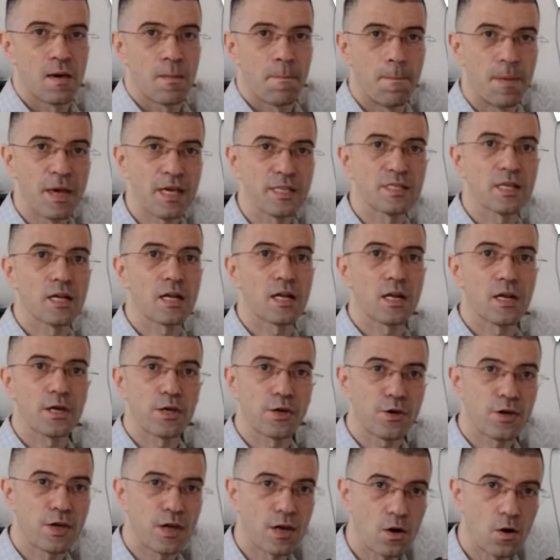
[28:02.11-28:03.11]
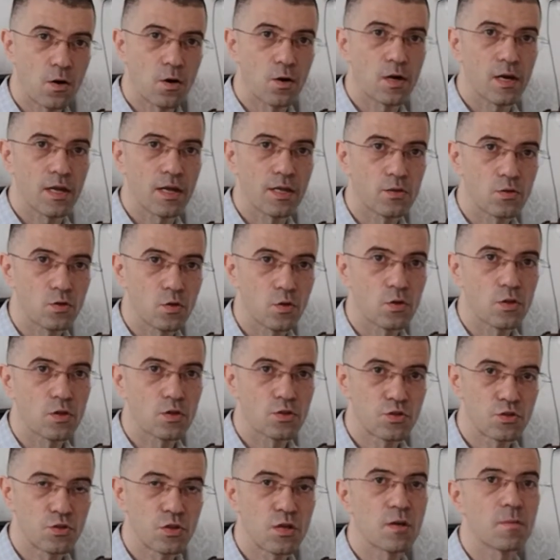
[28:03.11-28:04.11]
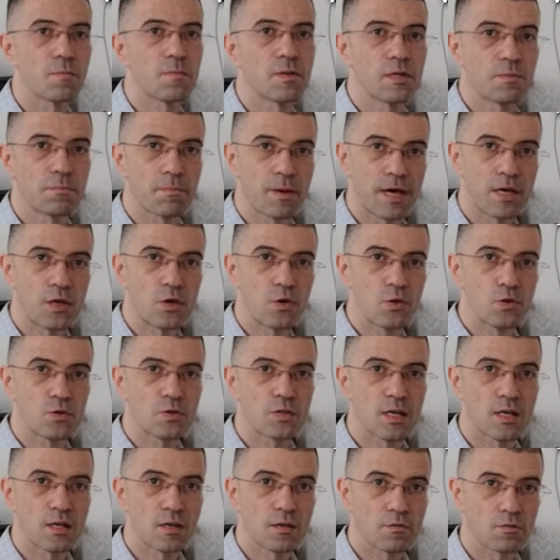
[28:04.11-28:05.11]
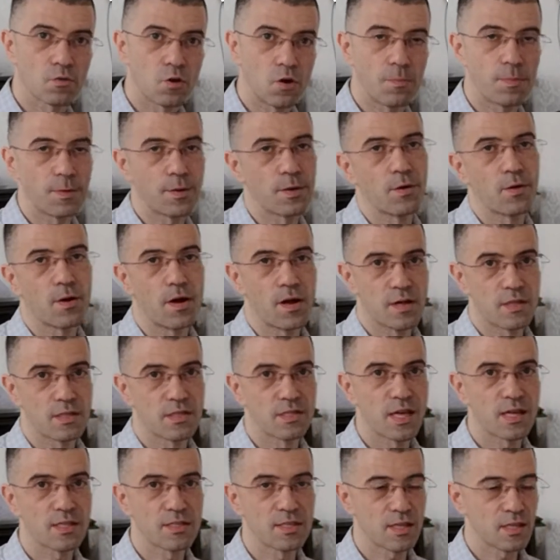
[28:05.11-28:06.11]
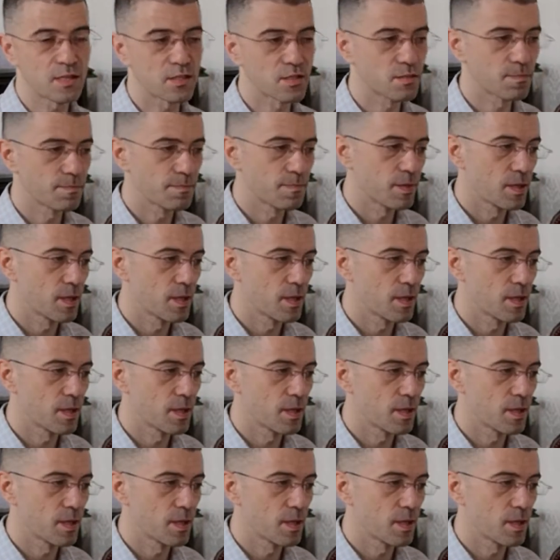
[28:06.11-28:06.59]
basically you can only do this treatment by using topical anesthetics.